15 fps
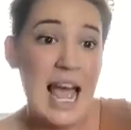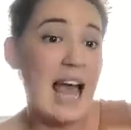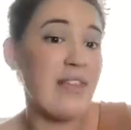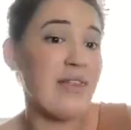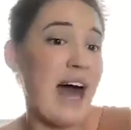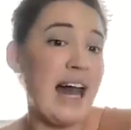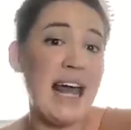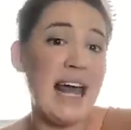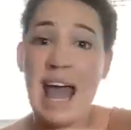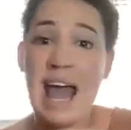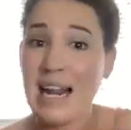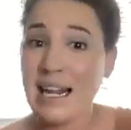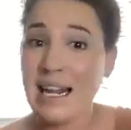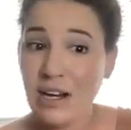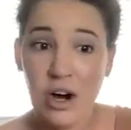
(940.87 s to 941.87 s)
and that
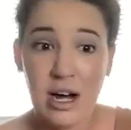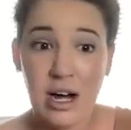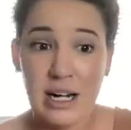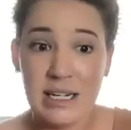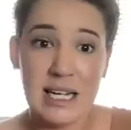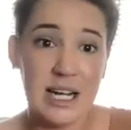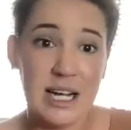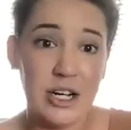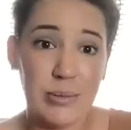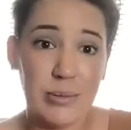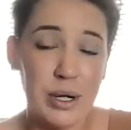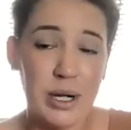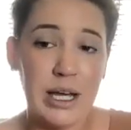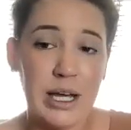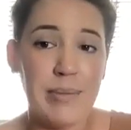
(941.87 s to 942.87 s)
any content you're
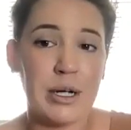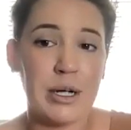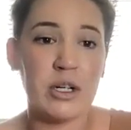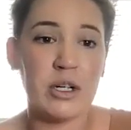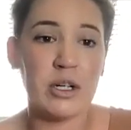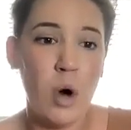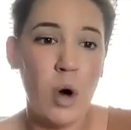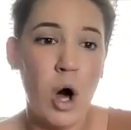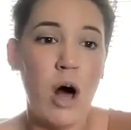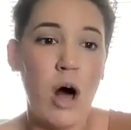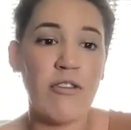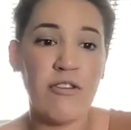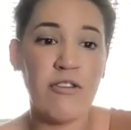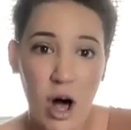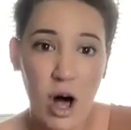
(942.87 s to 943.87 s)
putting up on your
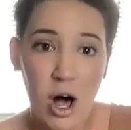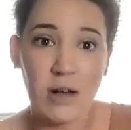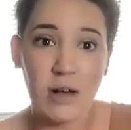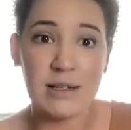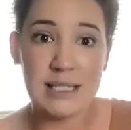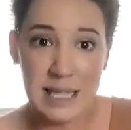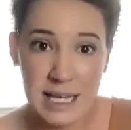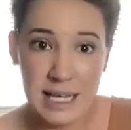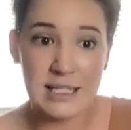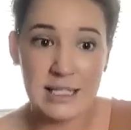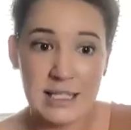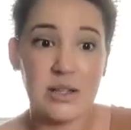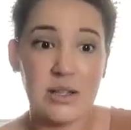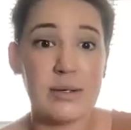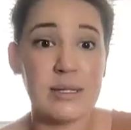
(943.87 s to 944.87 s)
wall falls
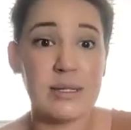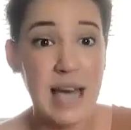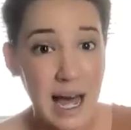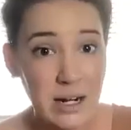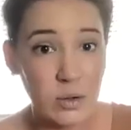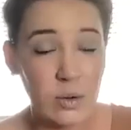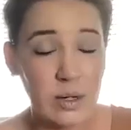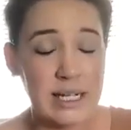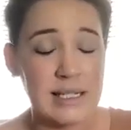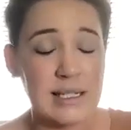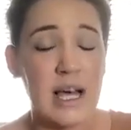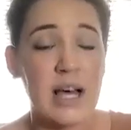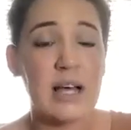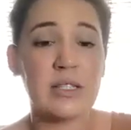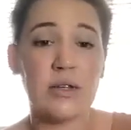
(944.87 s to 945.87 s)
into those categories